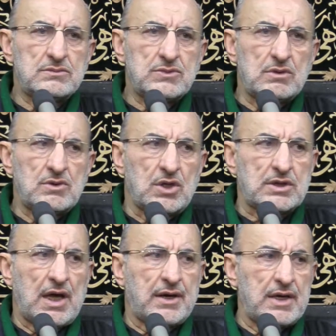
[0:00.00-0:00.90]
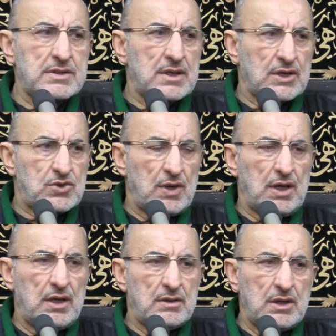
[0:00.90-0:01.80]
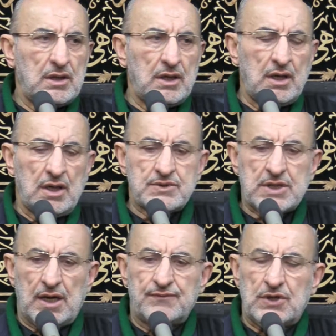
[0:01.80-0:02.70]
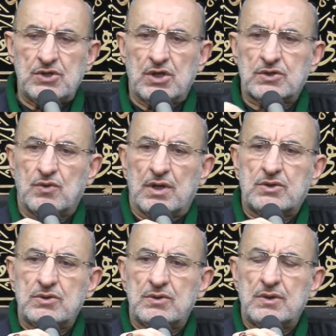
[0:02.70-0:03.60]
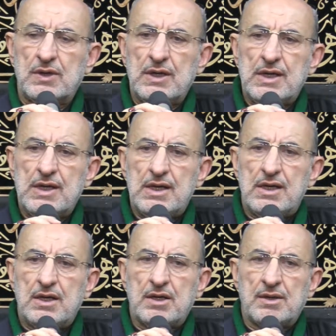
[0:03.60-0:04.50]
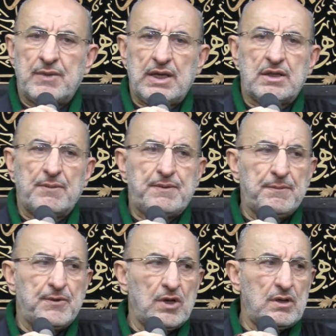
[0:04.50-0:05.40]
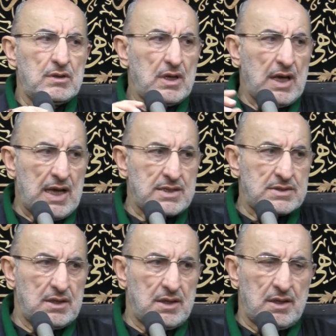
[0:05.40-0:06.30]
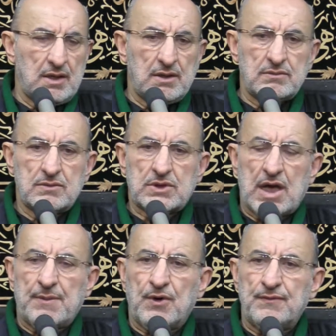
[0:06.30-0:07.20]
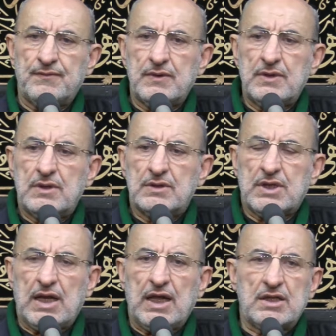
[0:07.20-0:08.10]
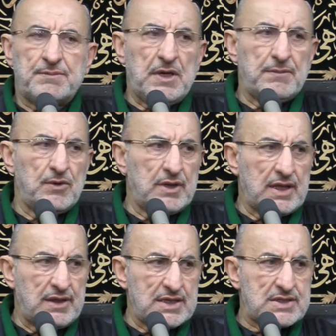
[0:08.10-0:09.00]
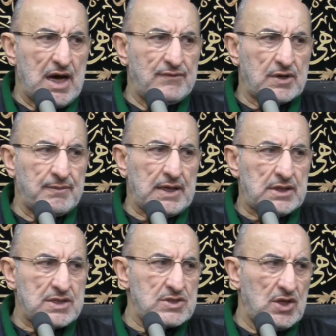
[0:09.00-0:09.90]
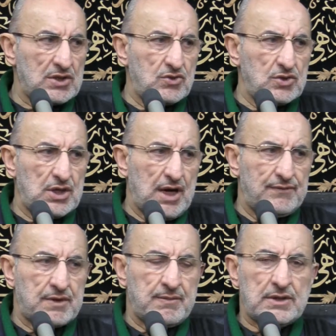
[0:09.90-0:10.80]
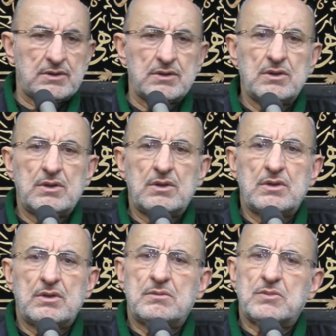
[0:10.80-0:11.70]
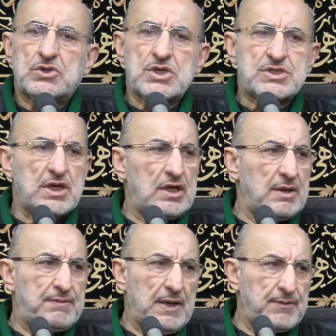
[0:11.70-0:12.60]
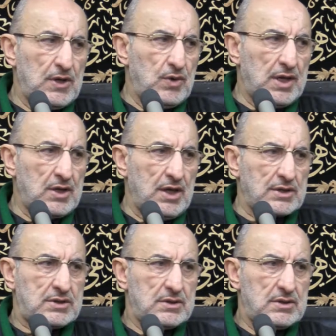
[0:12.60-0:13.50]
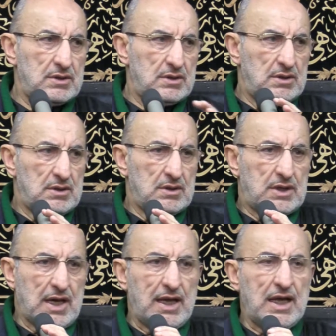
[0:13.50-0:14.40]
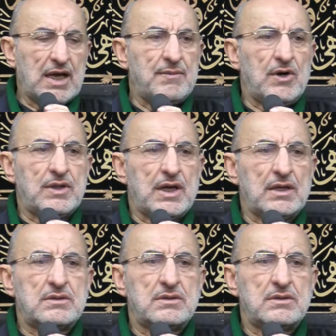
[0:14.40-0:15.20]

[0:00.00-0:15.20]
not arrest actually, he himself did not want to meet the people, as a type of telling the people that this government is not good government. But still the people were not caring about that.